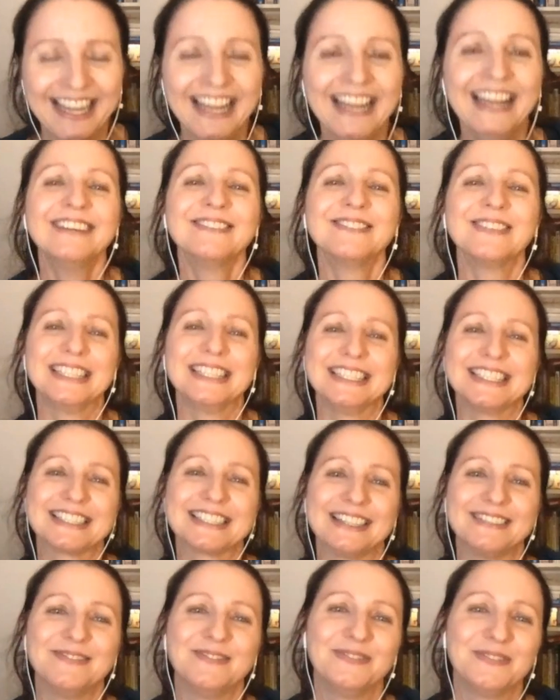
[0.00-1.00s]
which
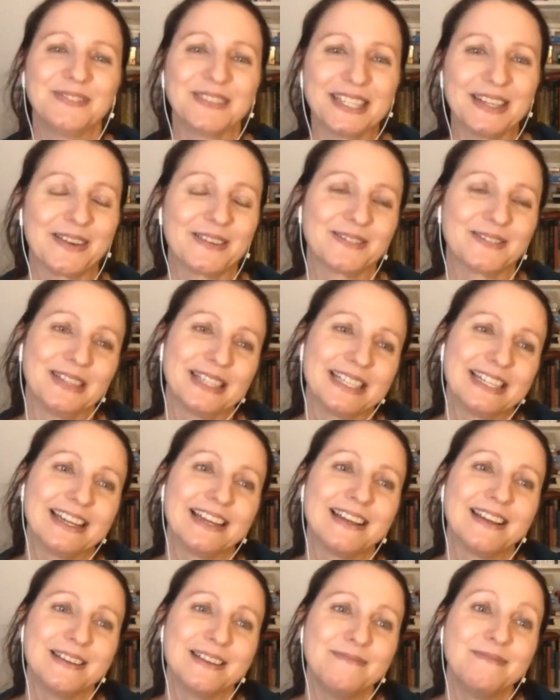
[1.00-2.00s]
um, you know it,
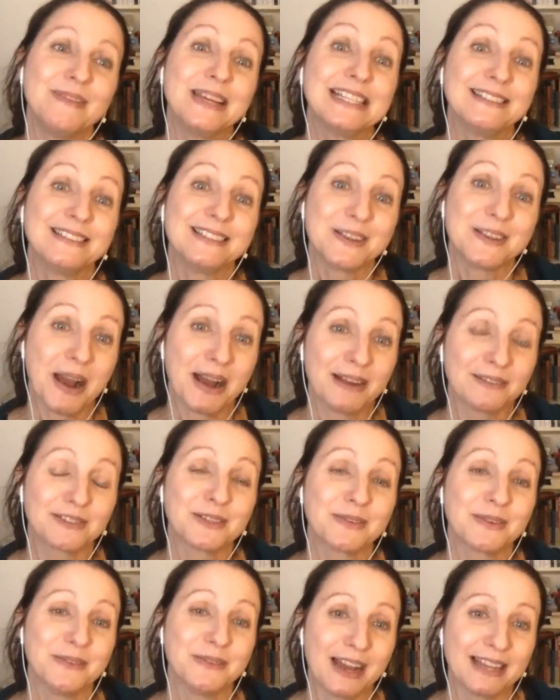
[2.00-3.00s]
it, means you have
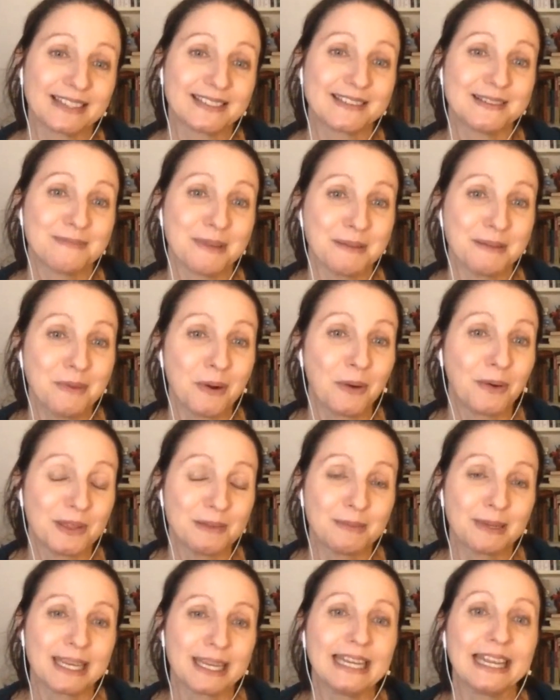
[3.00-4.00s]
to invest a bit more at
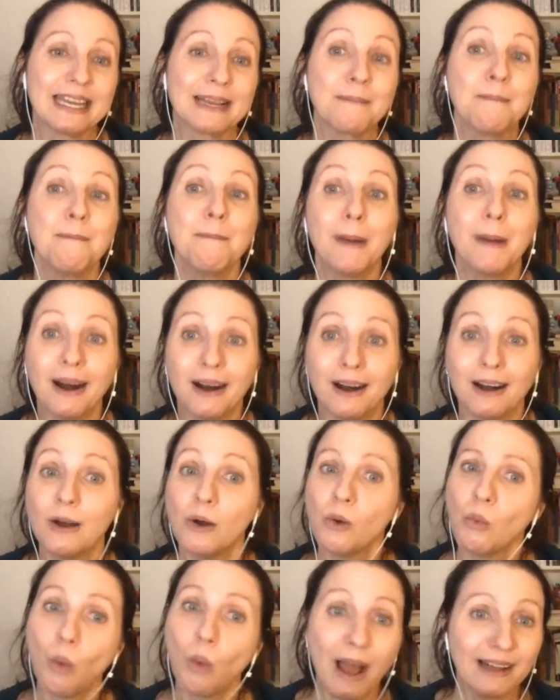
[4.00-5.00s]
the beginning. But
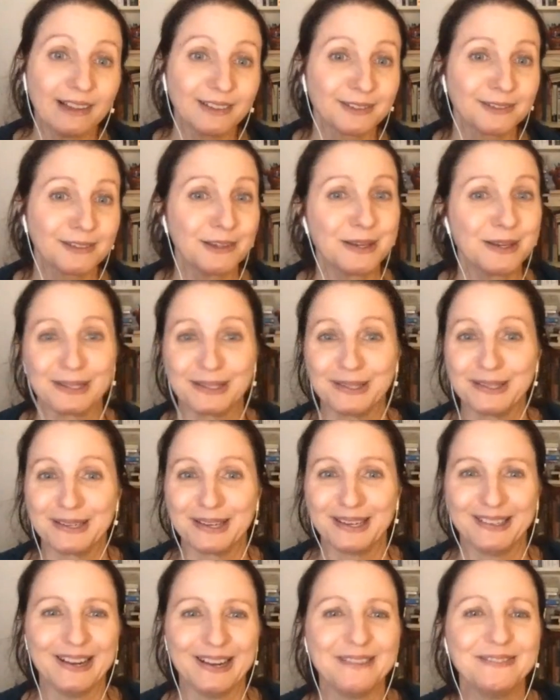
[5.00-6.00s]
what else are you going to
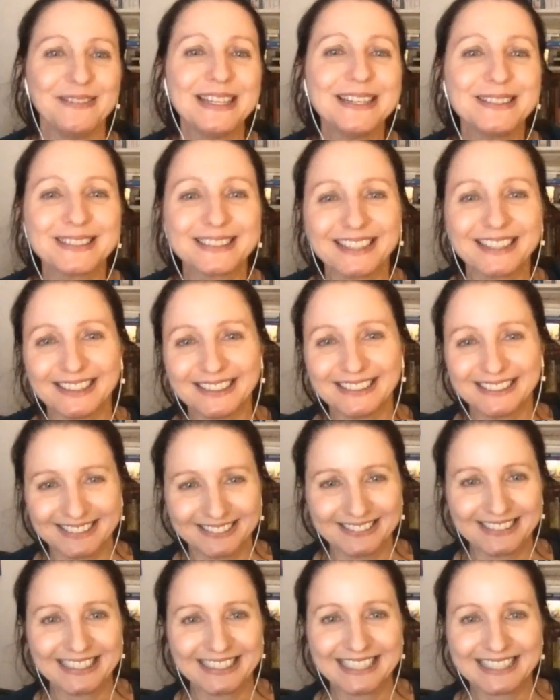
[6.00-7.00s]
do? I mean, you start
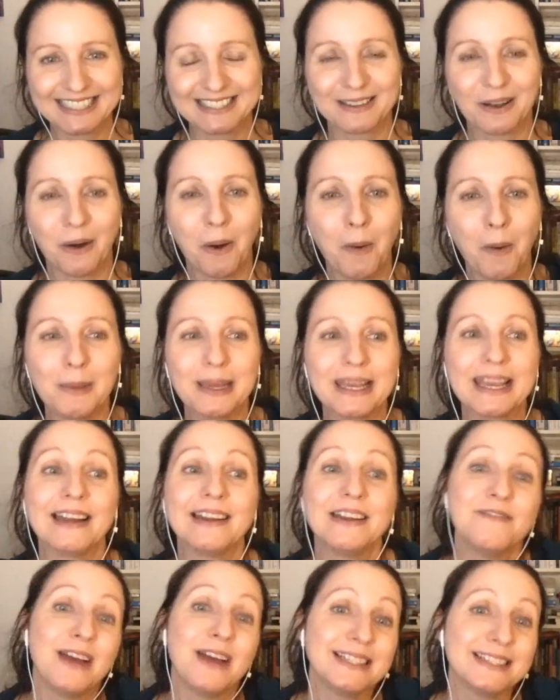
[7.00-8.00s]
doing this as a hobby and
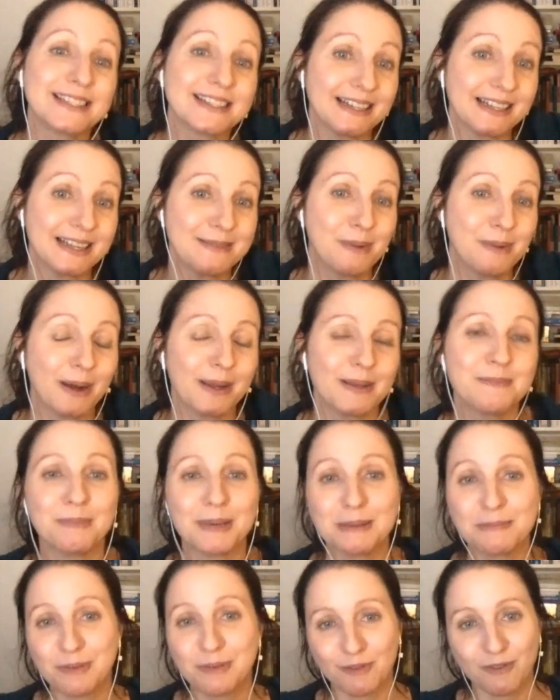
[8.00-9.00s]
eventually it might
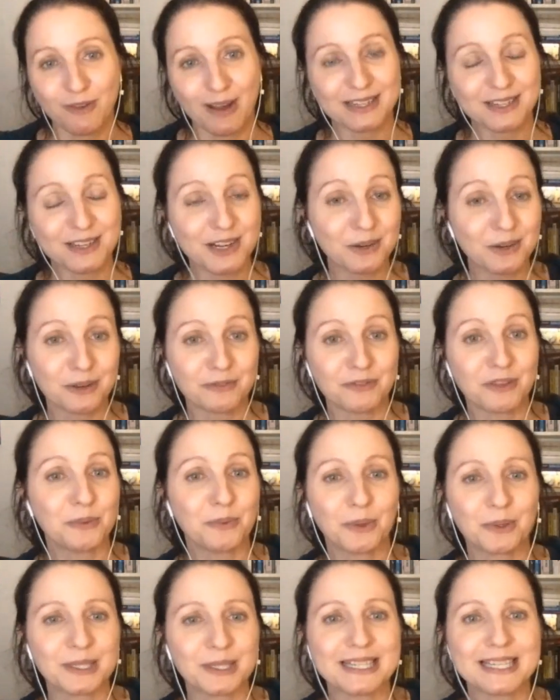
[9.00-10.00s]
be professional if you
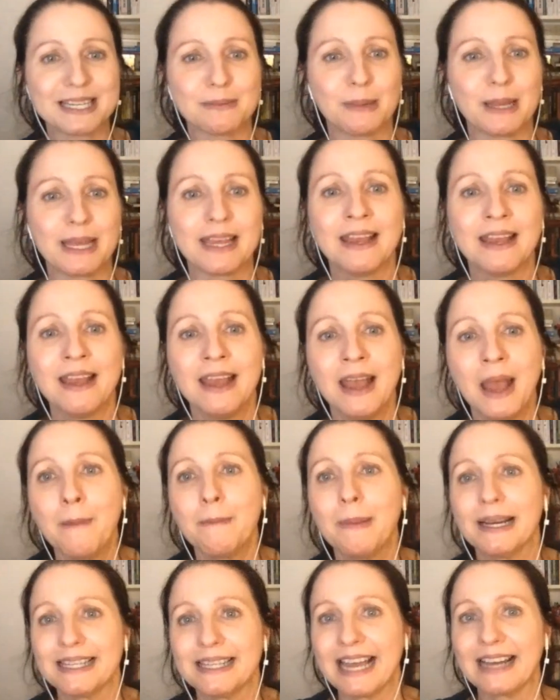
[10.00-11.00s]
want it to be.
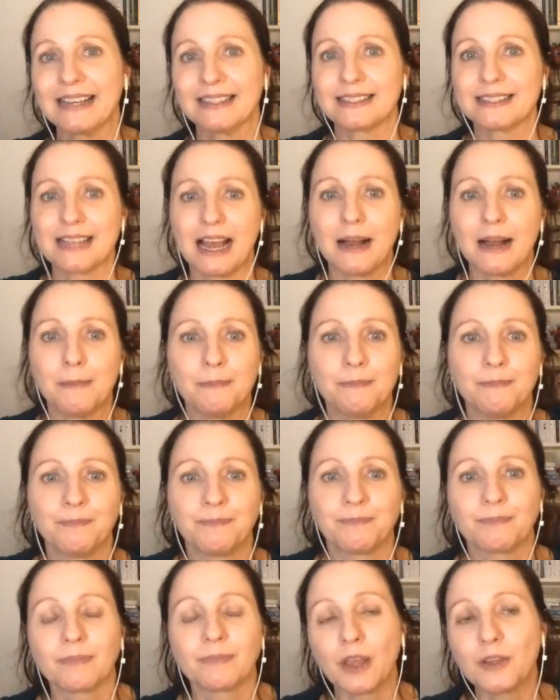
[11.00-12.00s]
But yes,
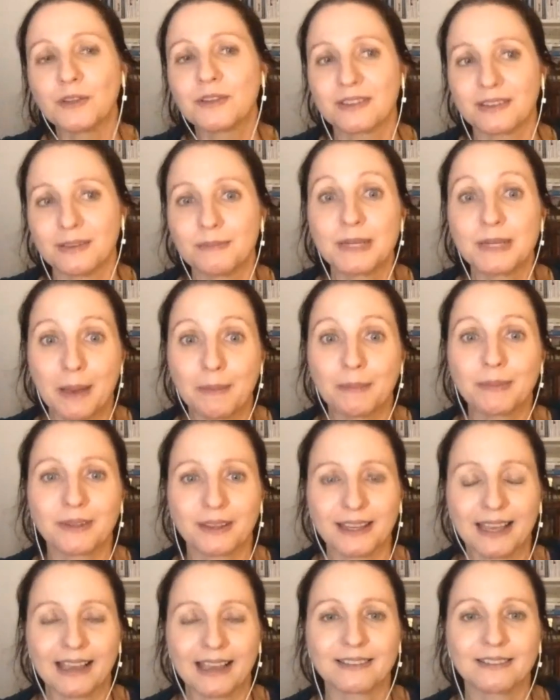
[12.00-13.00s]
um, those are some tips,
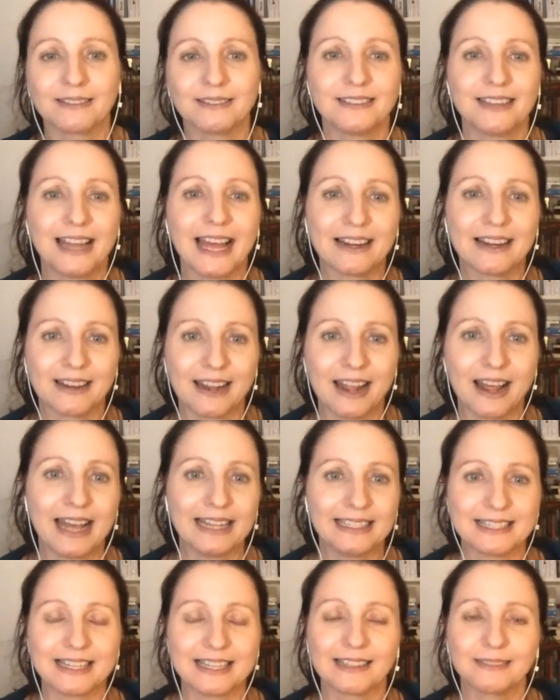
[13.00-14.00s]
I guess, on um,
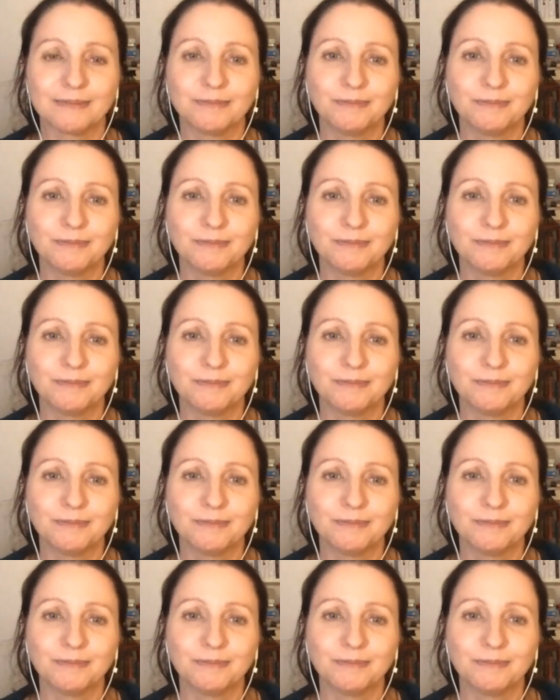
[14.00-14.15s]
editing.